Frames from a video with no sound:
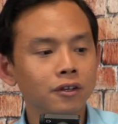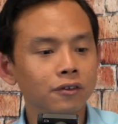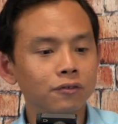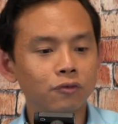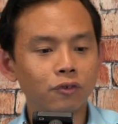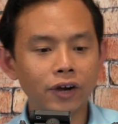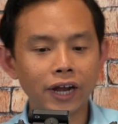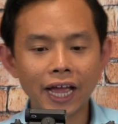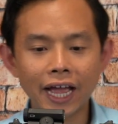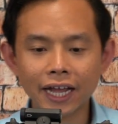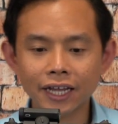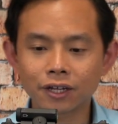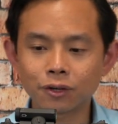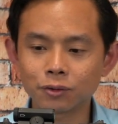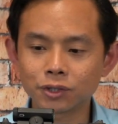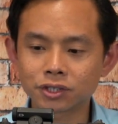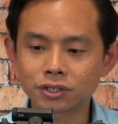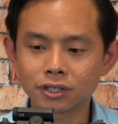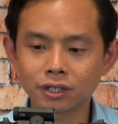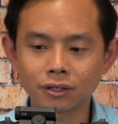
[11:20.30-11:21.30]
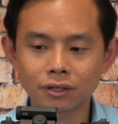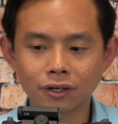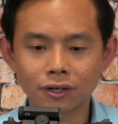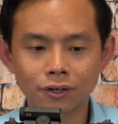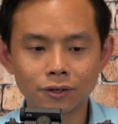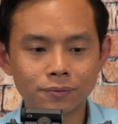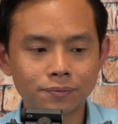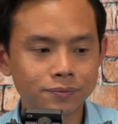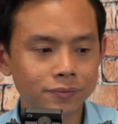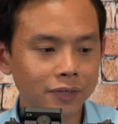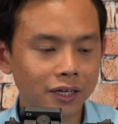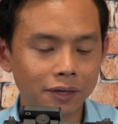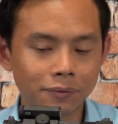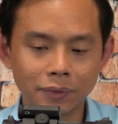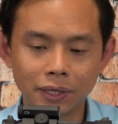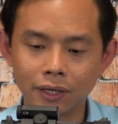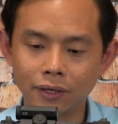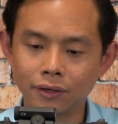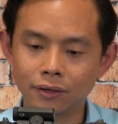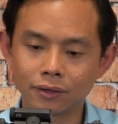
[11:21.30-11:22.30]
For accuracy though, I
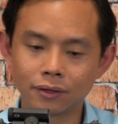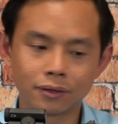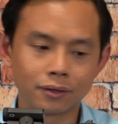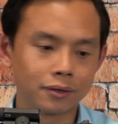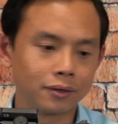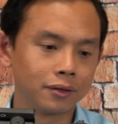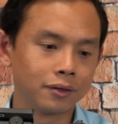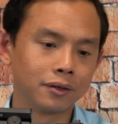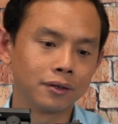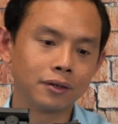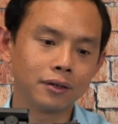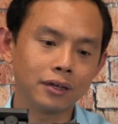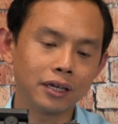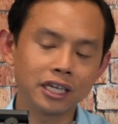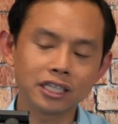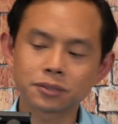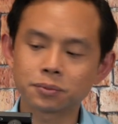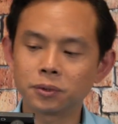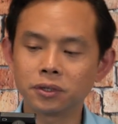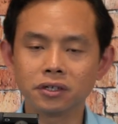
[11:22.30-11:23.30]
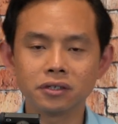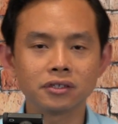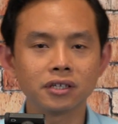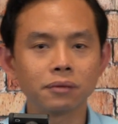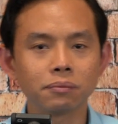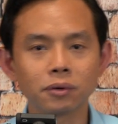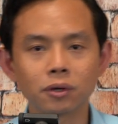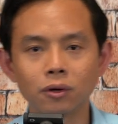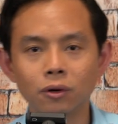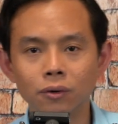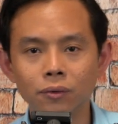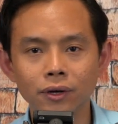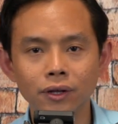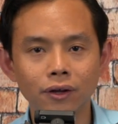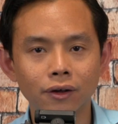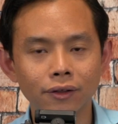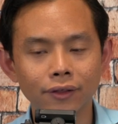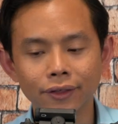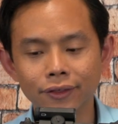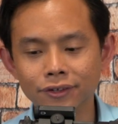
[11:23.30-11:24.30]
mean, it's pretty typical with
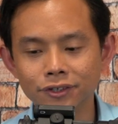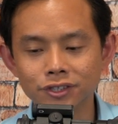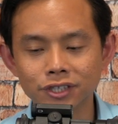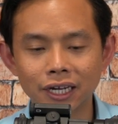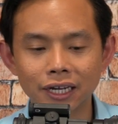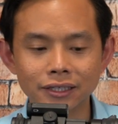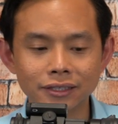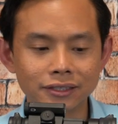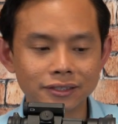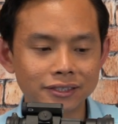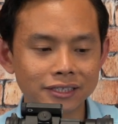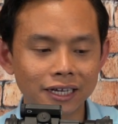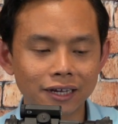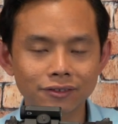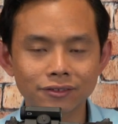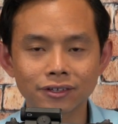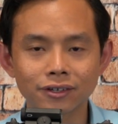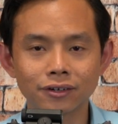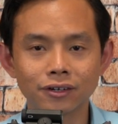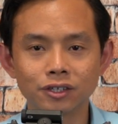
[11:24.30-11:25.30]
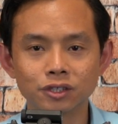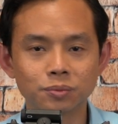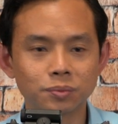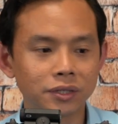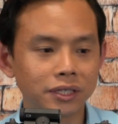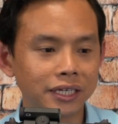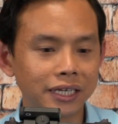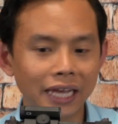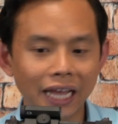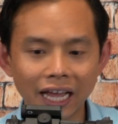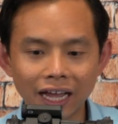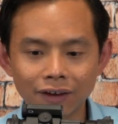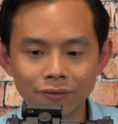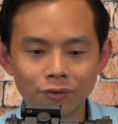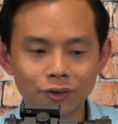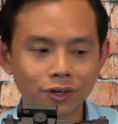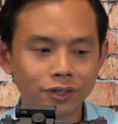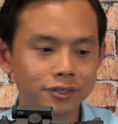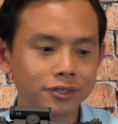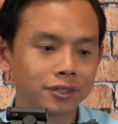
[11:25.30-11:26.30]
all the other shotguns out there. It's pretty
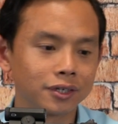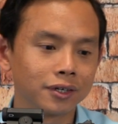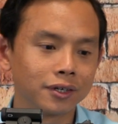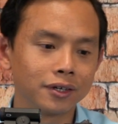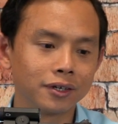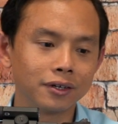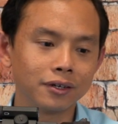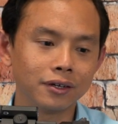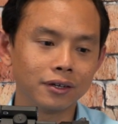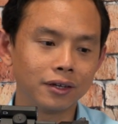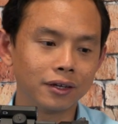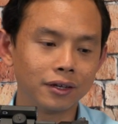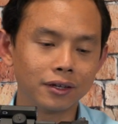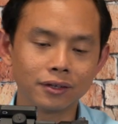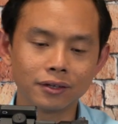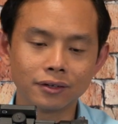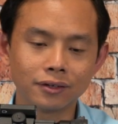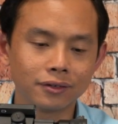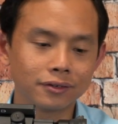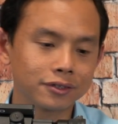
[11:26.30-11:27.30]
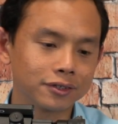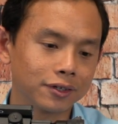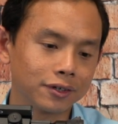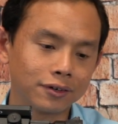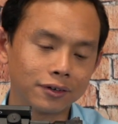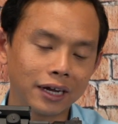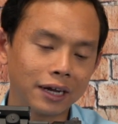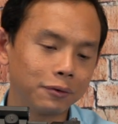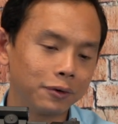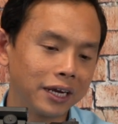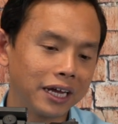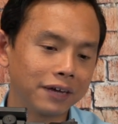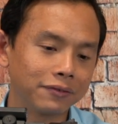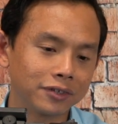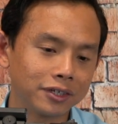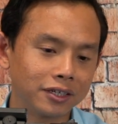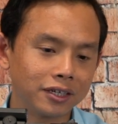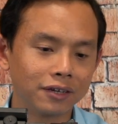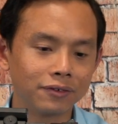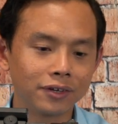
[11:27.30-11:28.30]
average. So I would have
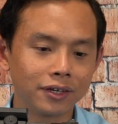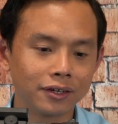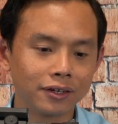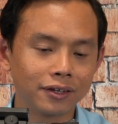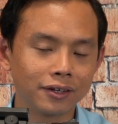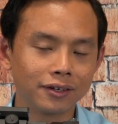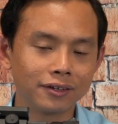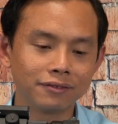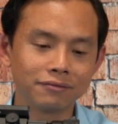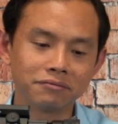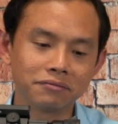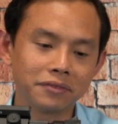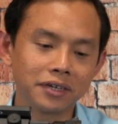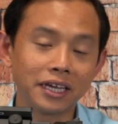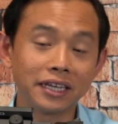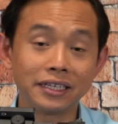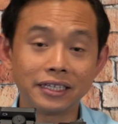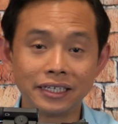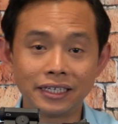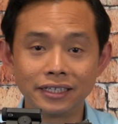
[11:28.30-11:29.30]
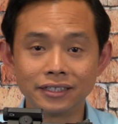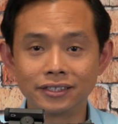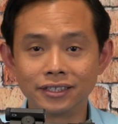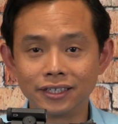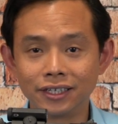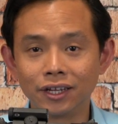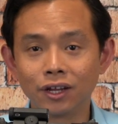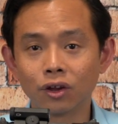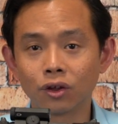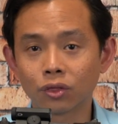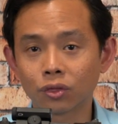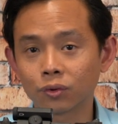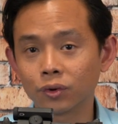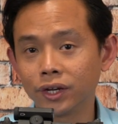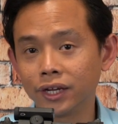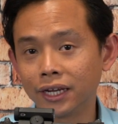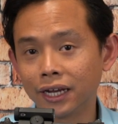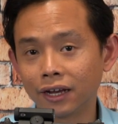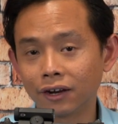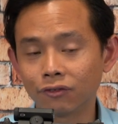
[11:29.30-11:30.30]
to give it an easy
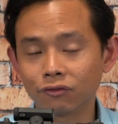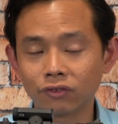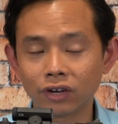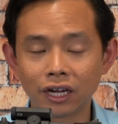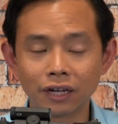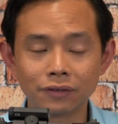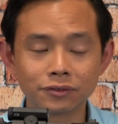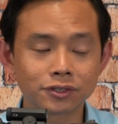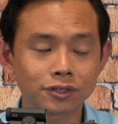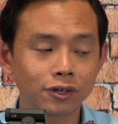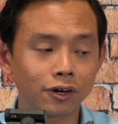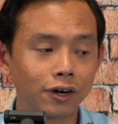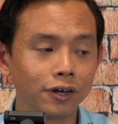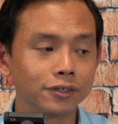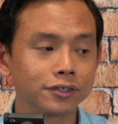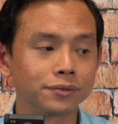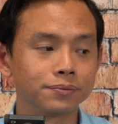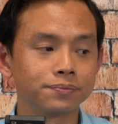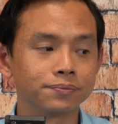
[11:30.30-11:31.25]
3 out of 5 stars.